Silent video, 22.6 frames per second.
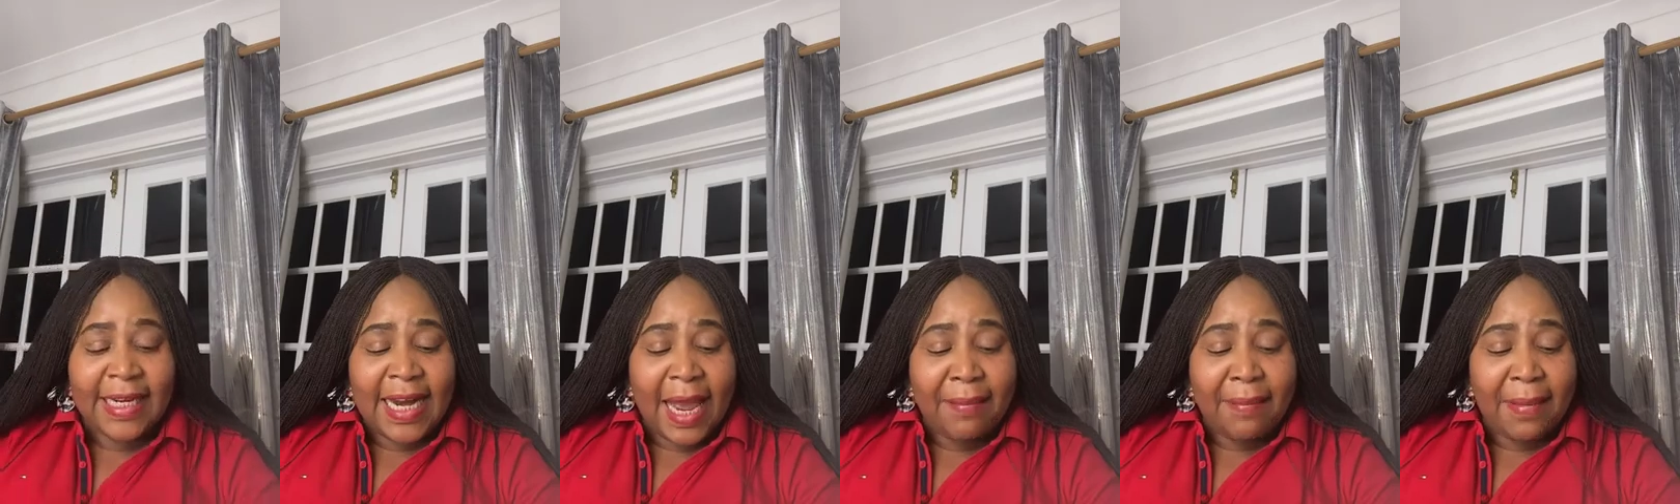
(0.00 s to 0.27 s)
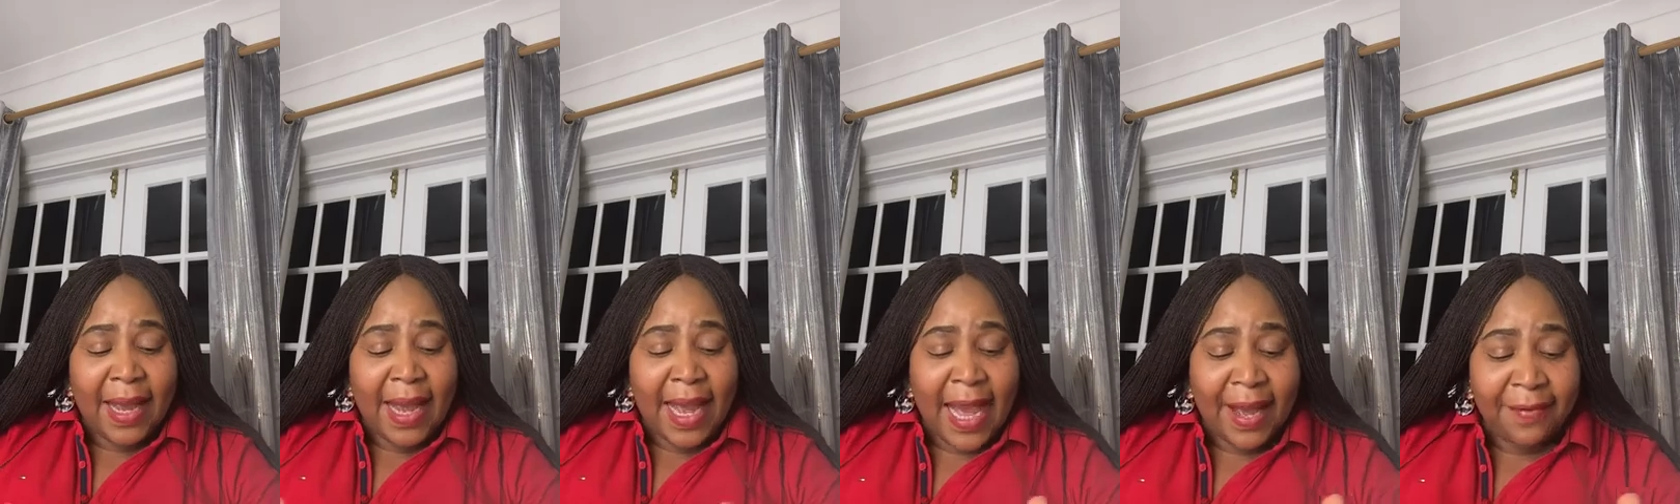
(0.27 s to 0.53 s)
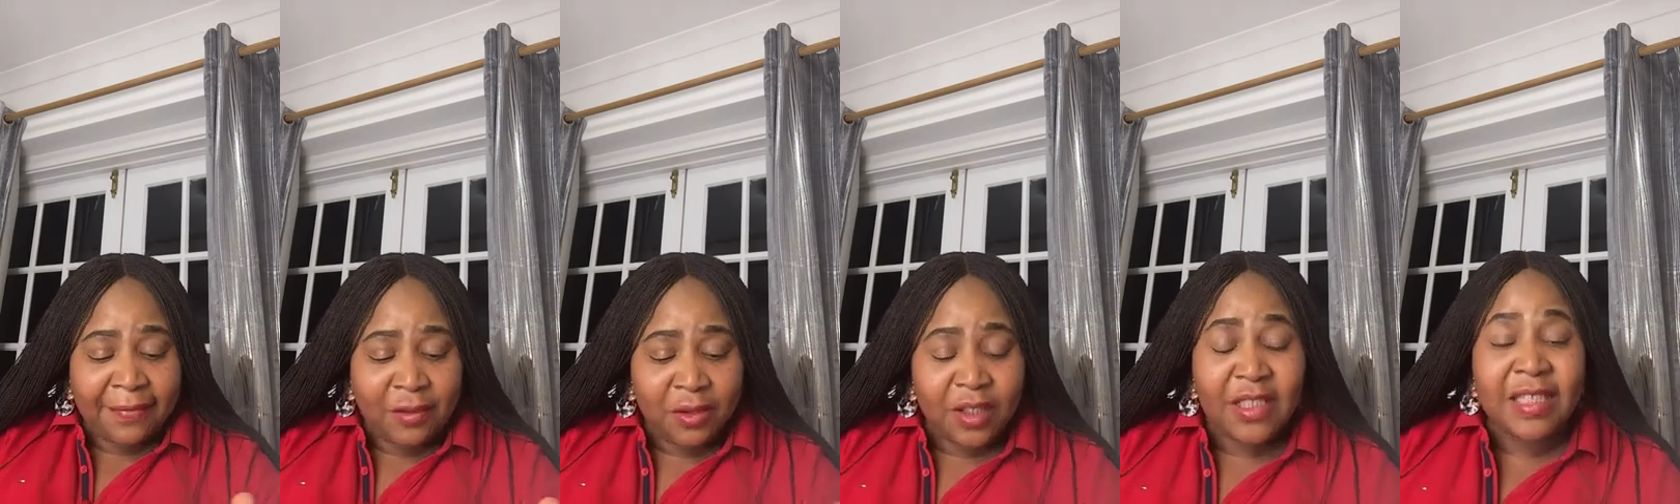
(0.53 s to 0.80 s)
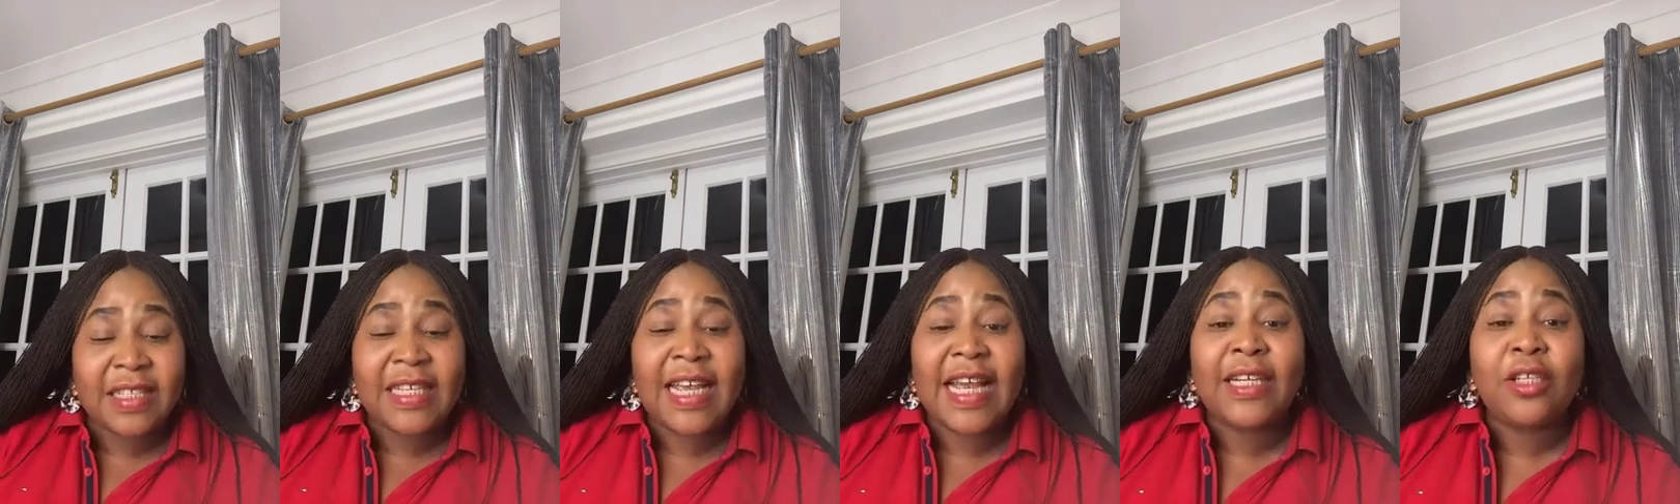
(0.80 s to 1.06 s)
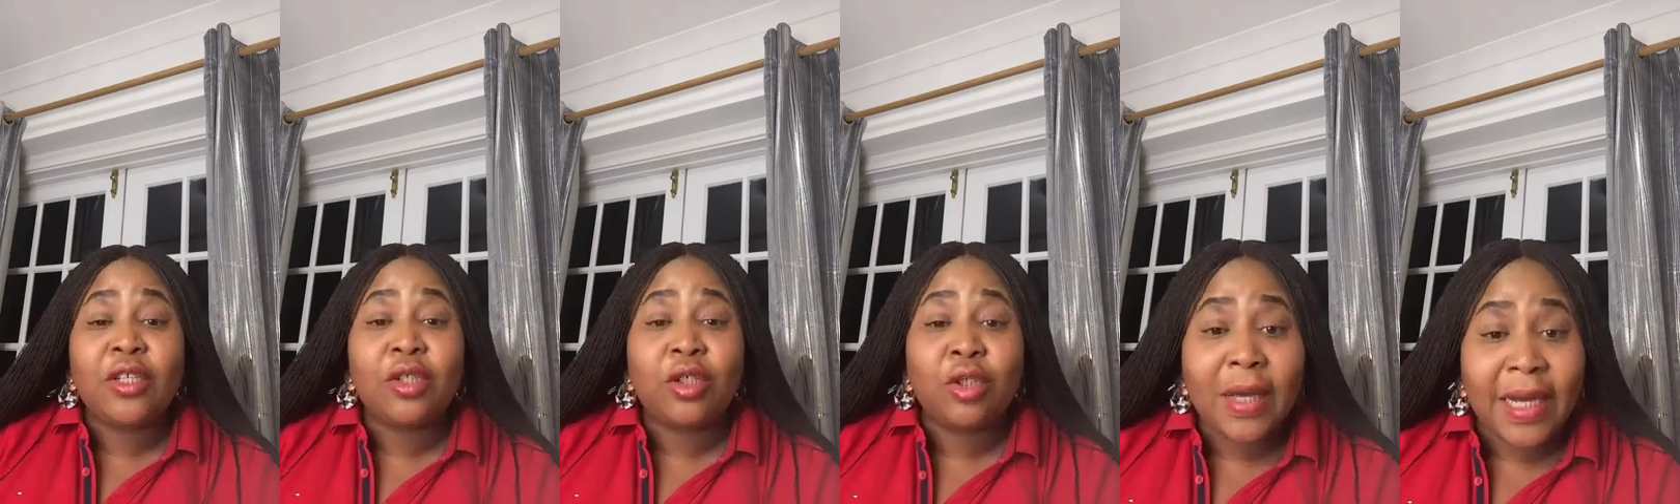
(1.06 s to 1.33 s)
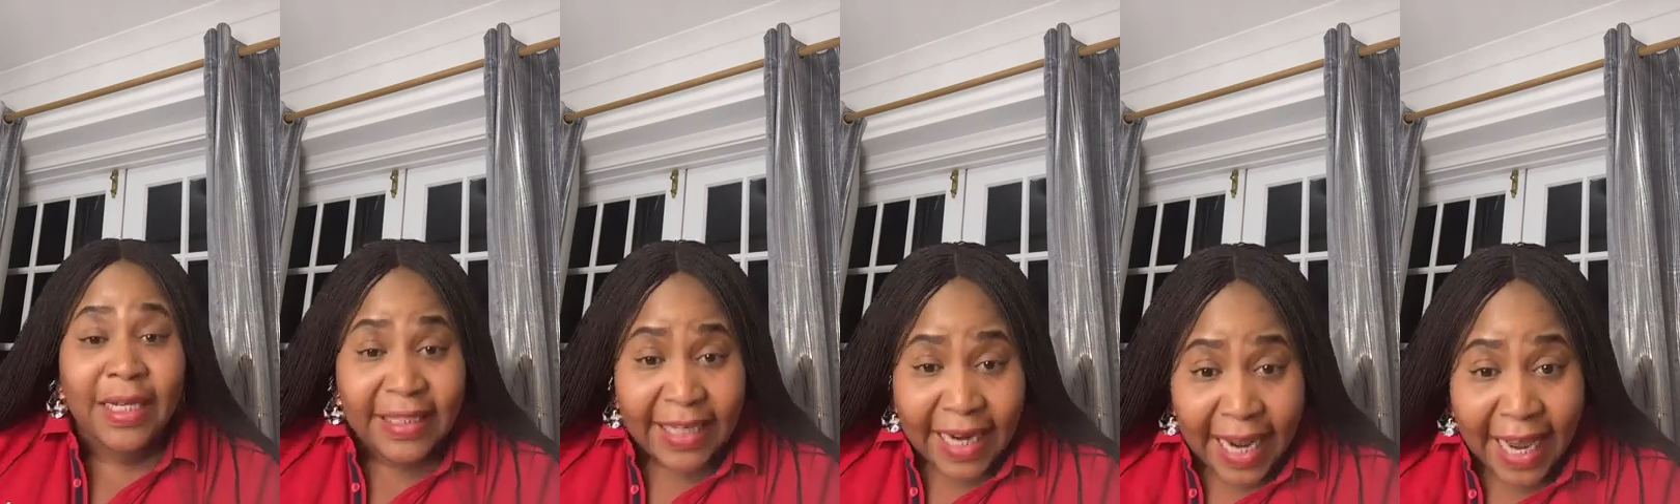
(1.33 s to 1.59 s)
I might have to send you to
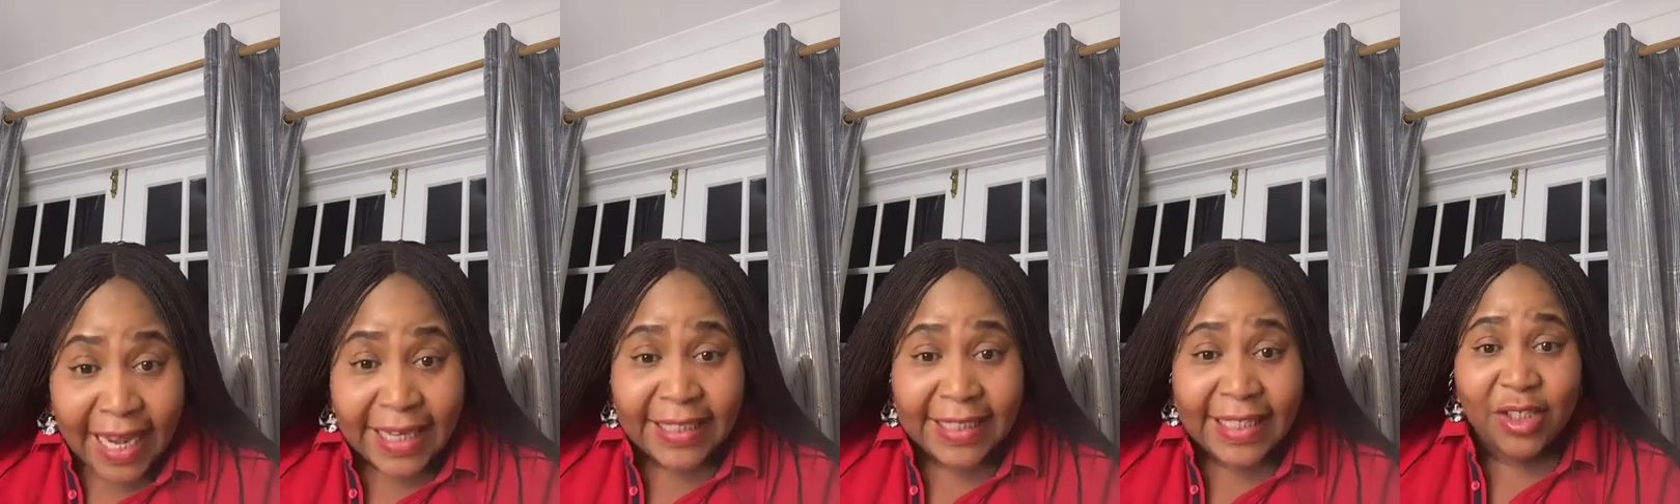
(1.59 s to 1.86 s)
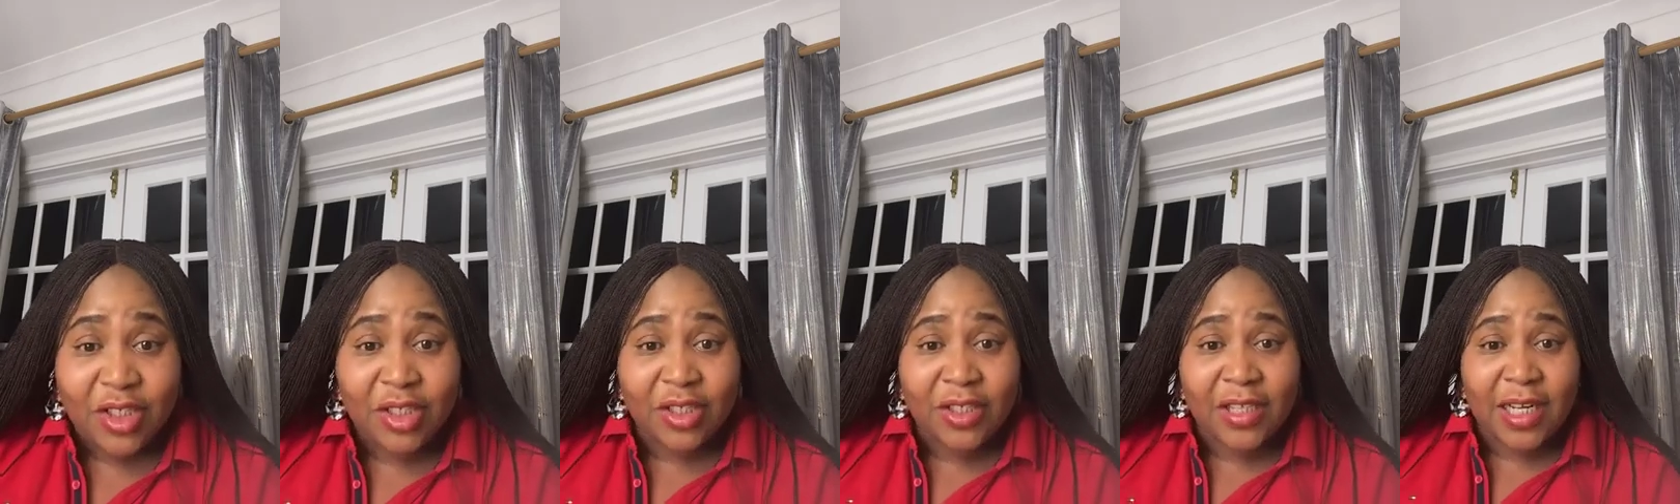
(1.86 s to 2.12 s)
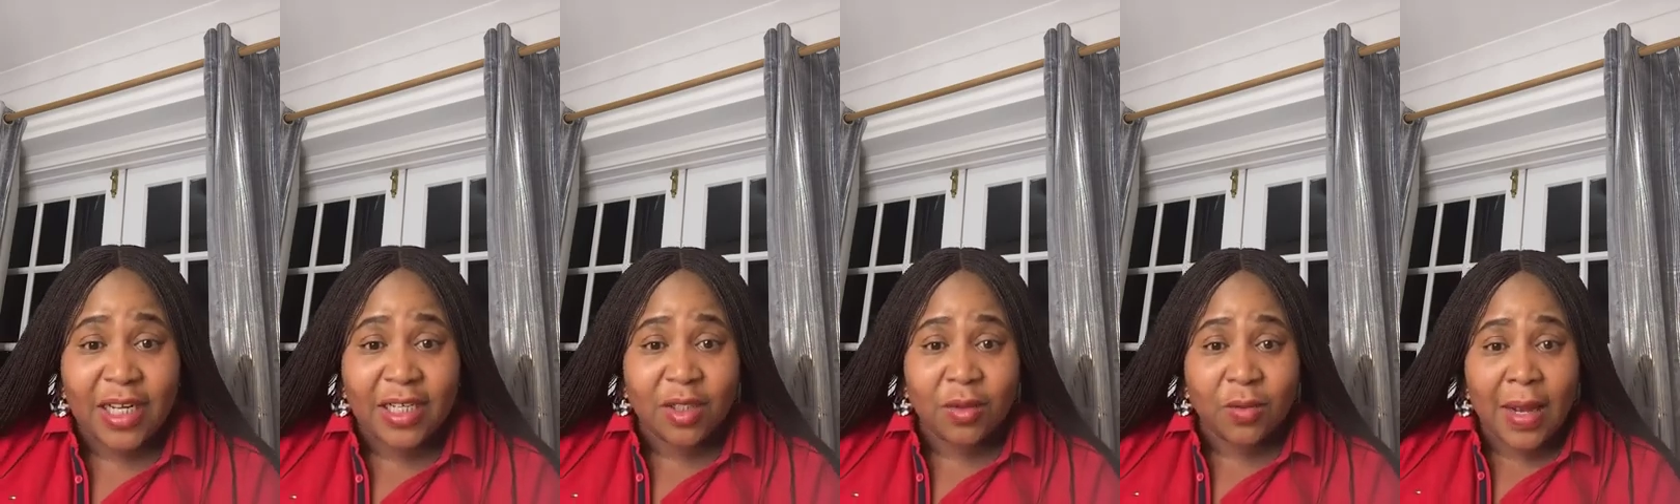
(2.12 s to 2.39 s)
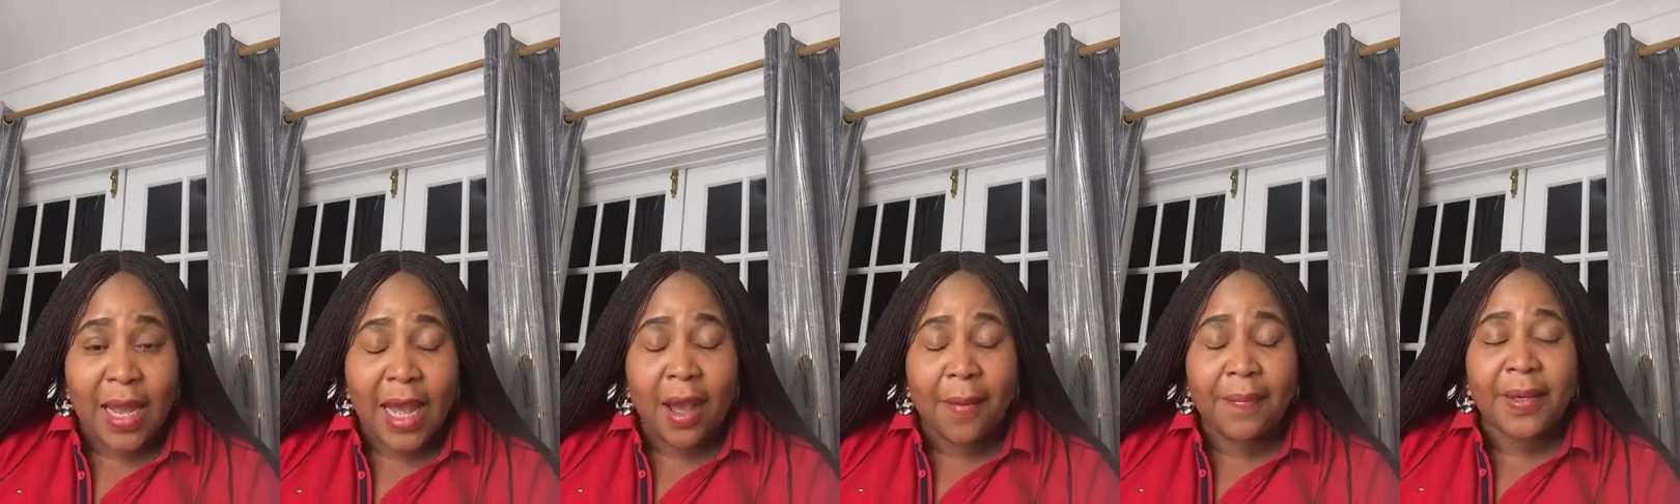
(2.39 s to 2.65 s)
a dietitian as well,